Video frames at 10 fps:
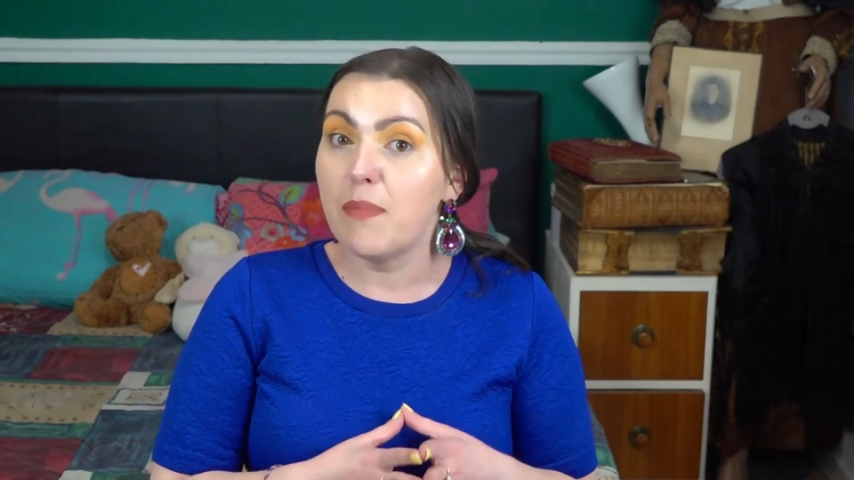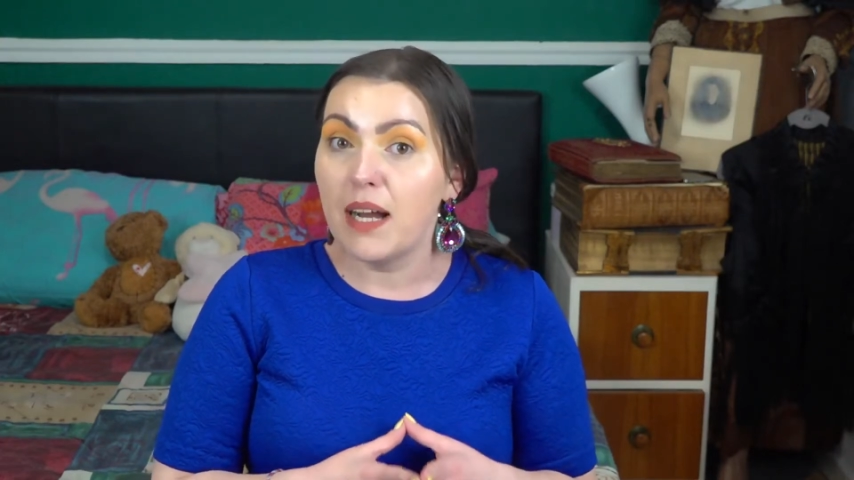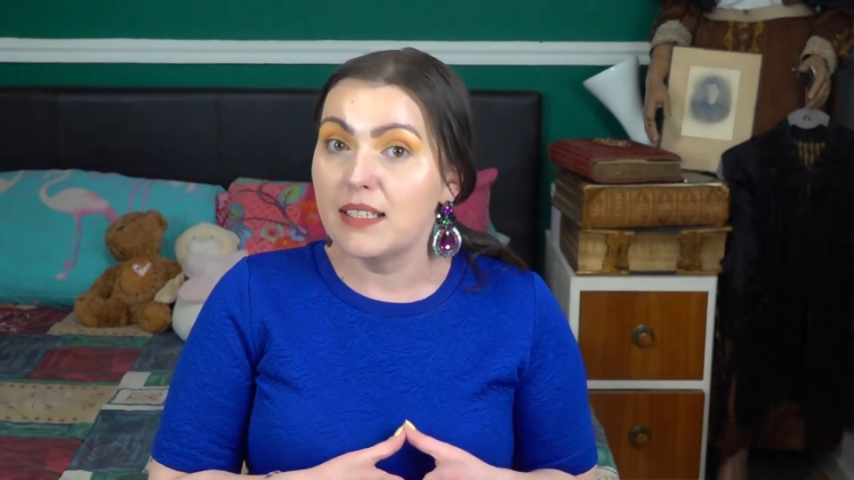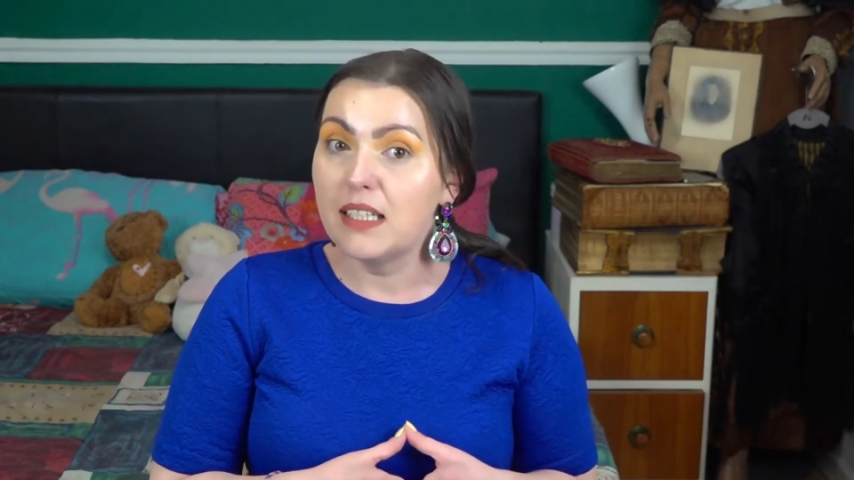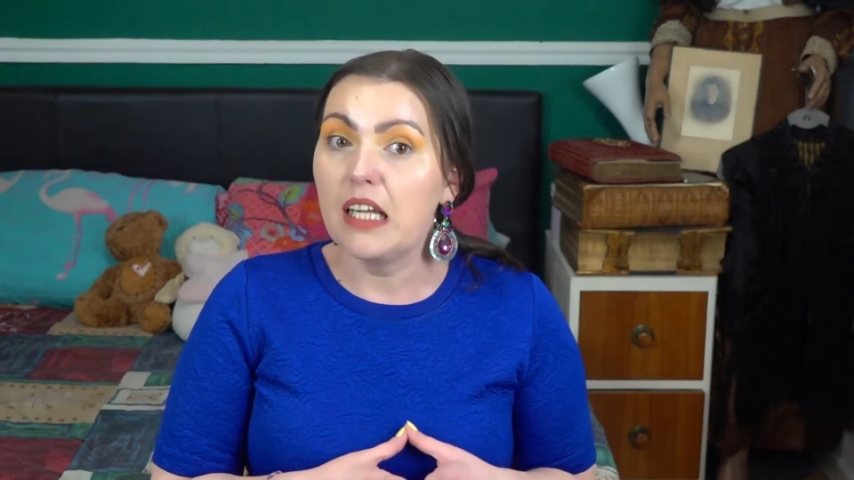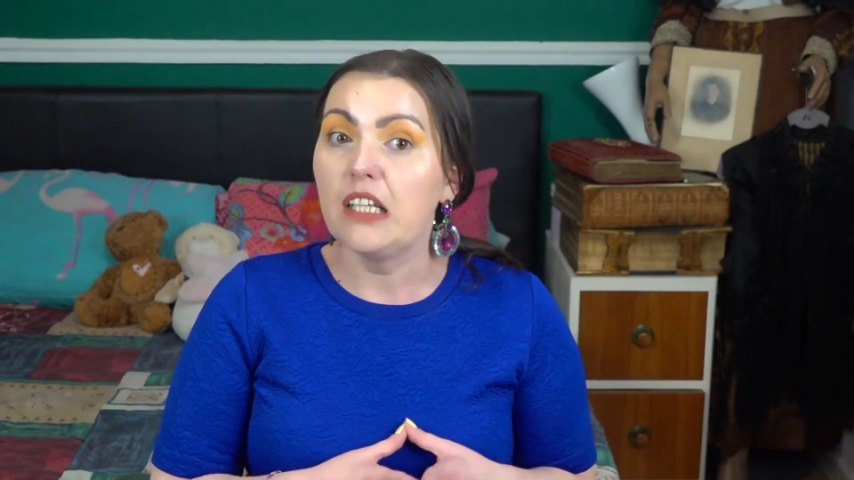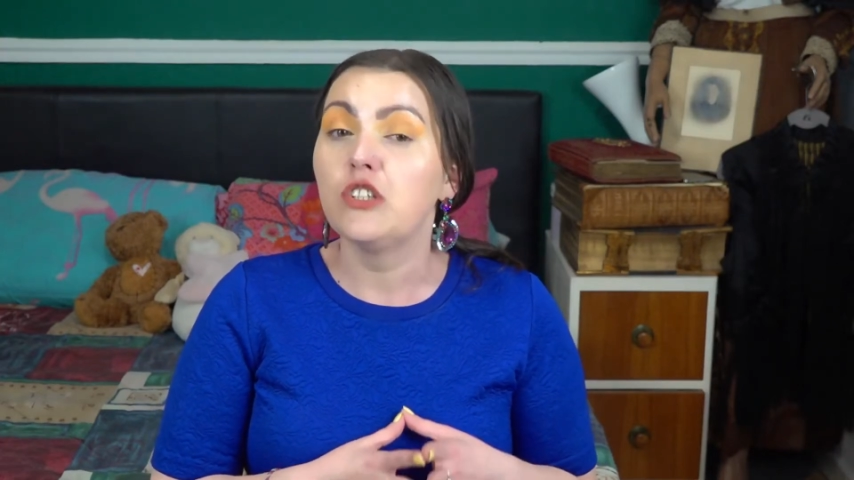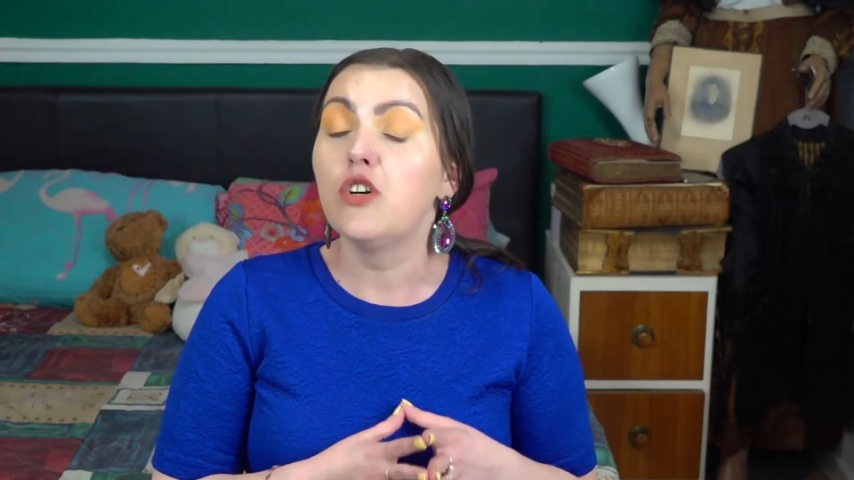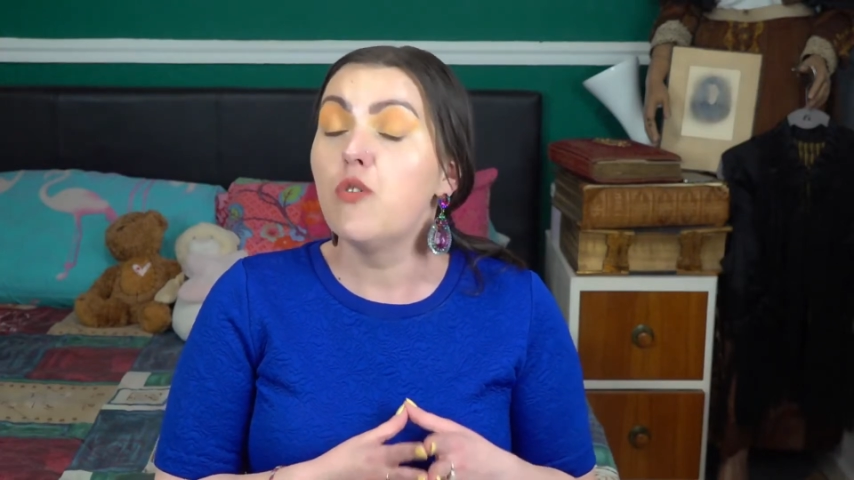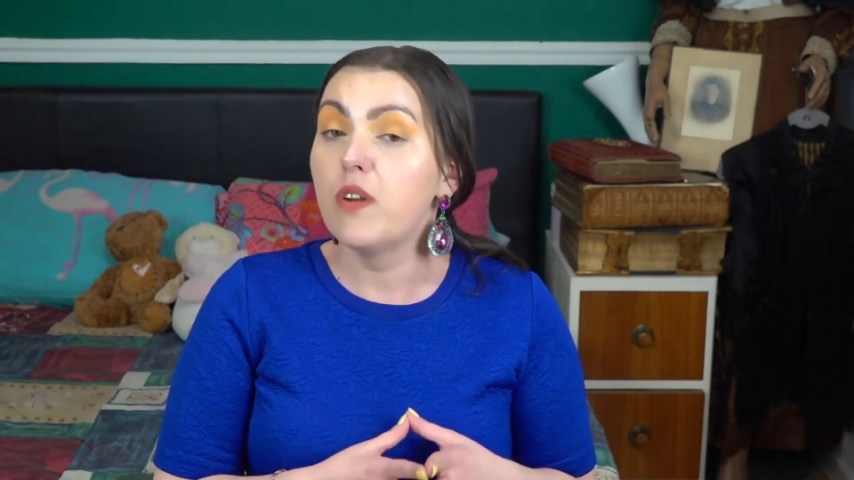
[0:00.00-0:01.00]
body in
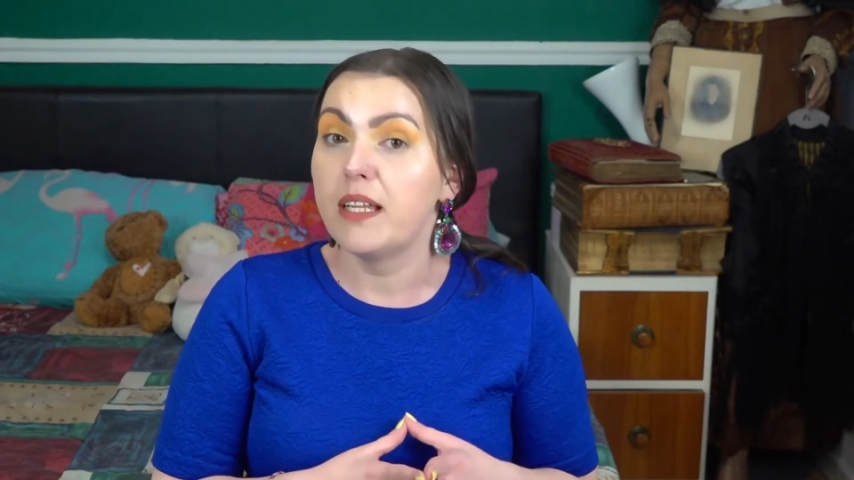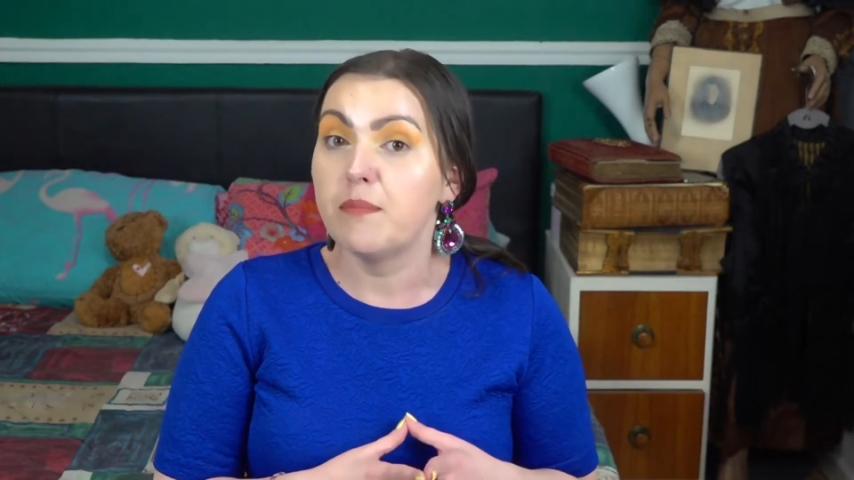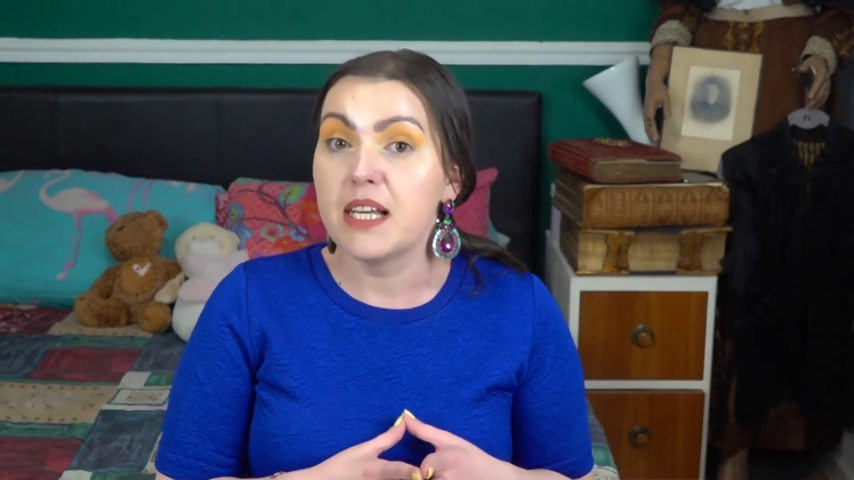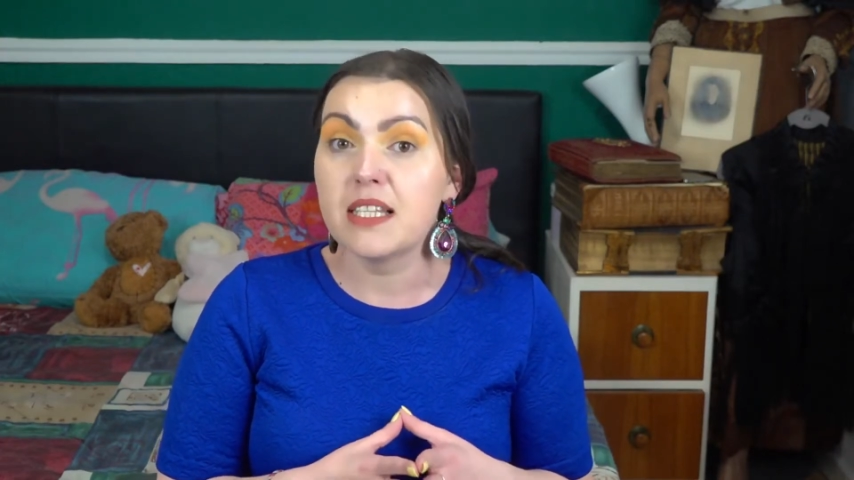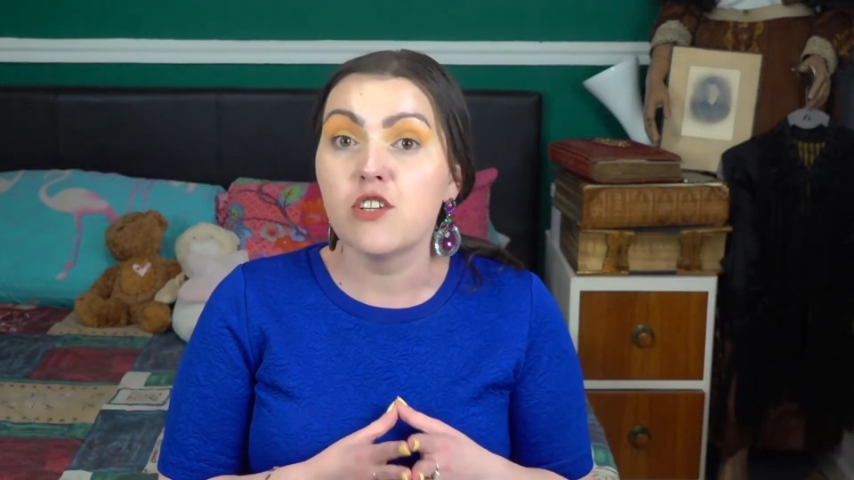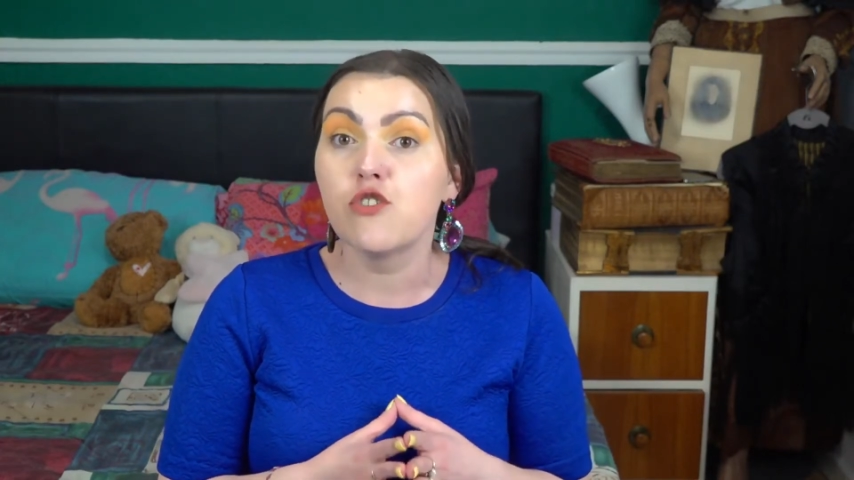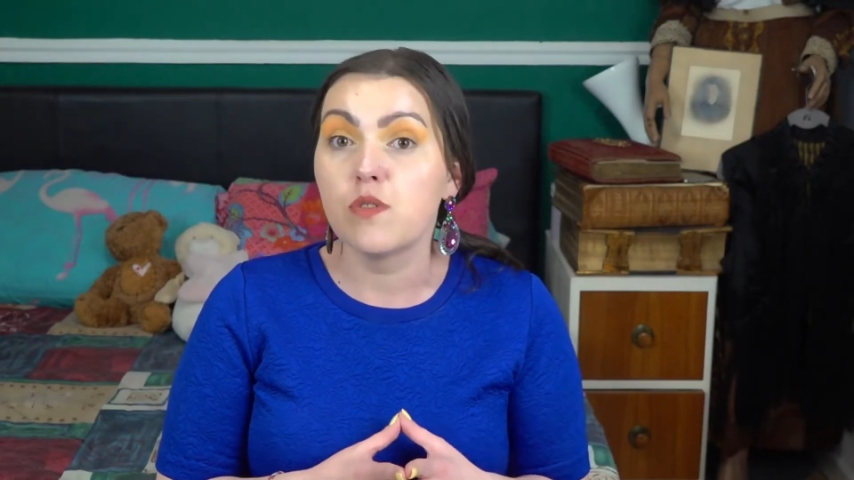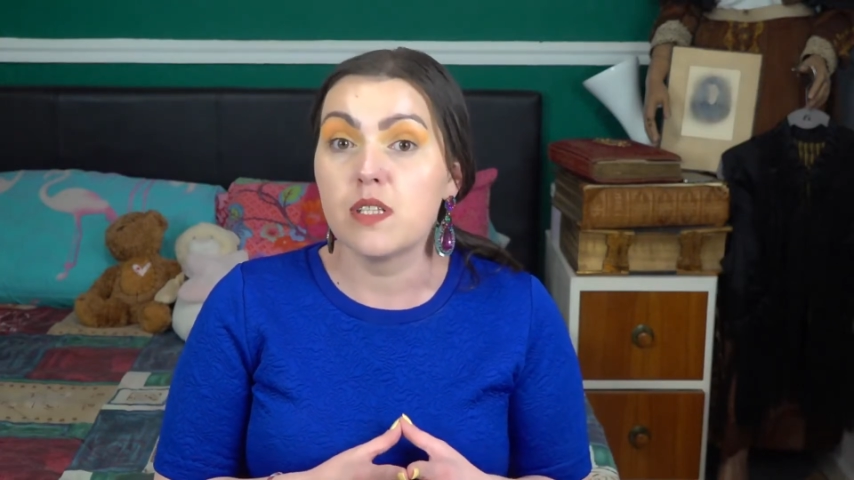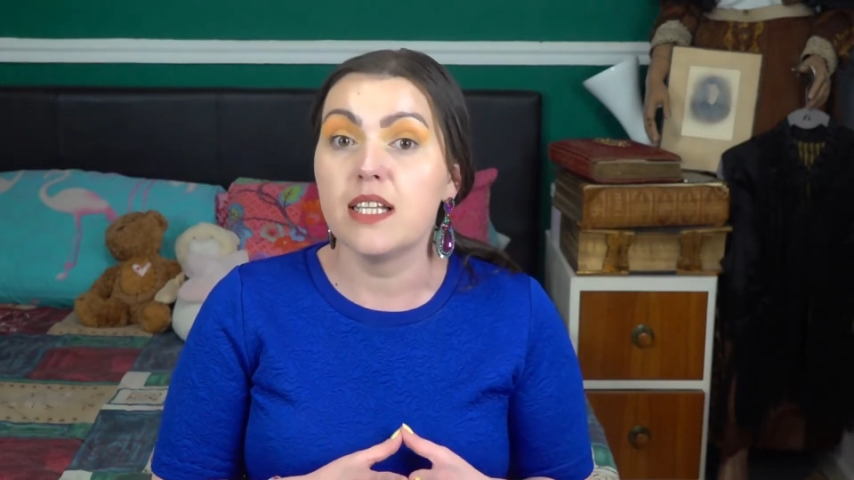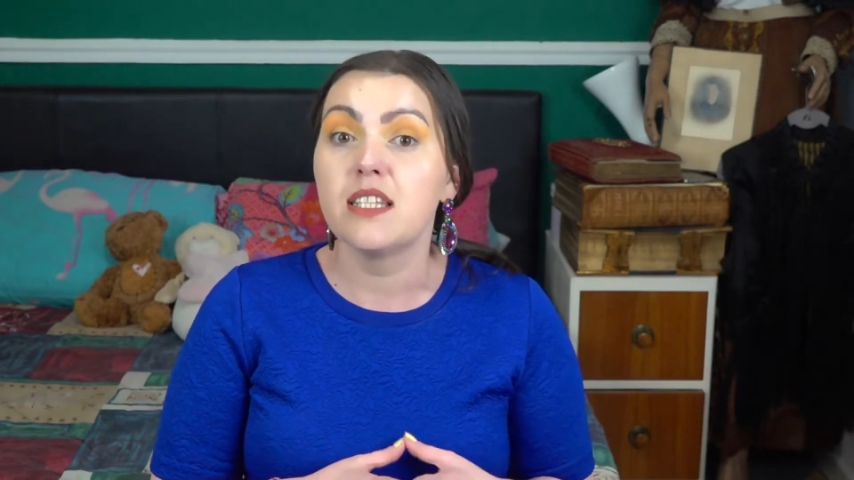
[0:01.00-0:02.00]
Toland,
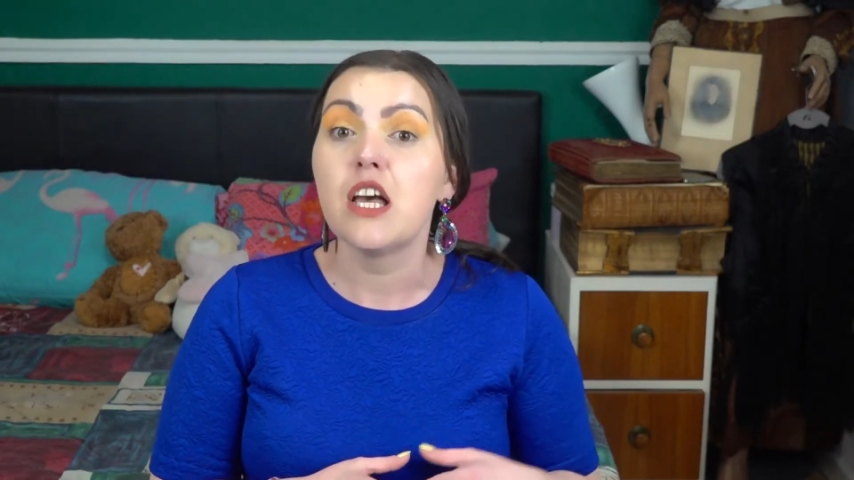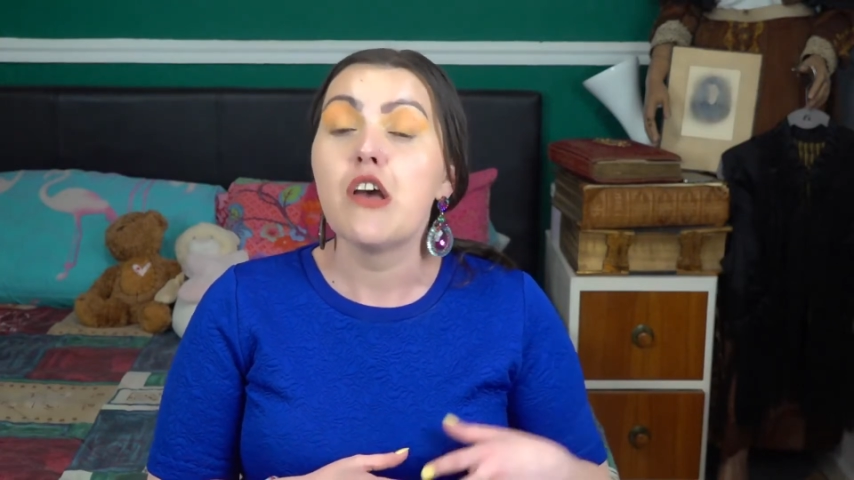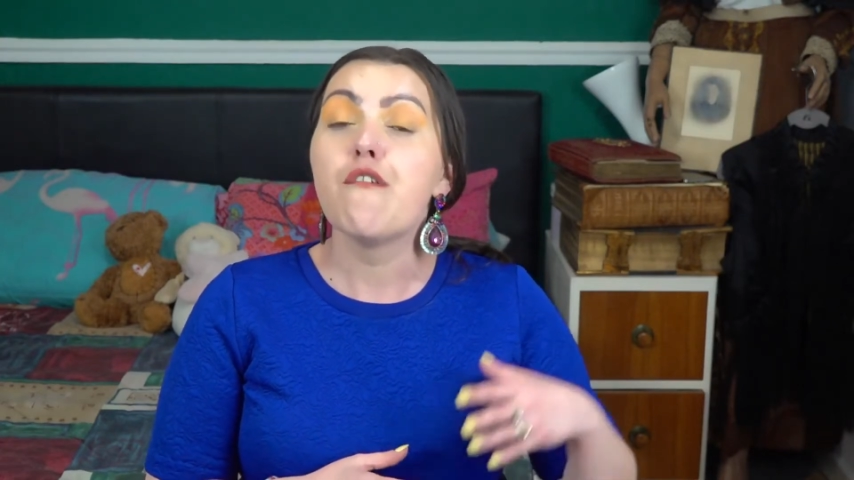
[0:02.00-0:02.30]
Massachusetts,